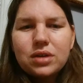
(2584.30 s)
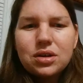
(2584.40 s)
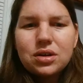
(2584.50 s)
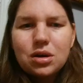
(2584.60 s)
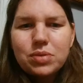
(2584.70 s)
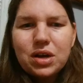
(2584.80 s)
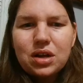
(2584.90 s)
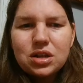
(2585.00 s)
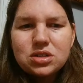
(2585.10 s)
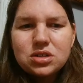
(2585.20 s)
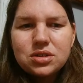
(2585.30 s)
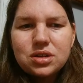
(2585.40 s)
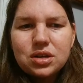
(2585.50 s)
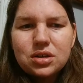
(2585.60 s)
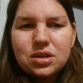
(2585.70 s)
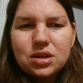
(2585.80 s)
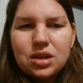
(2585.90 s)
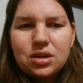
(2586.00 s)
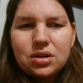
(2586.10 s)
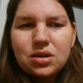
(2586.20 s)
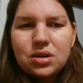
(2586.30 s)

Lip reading: compound that should stick it together.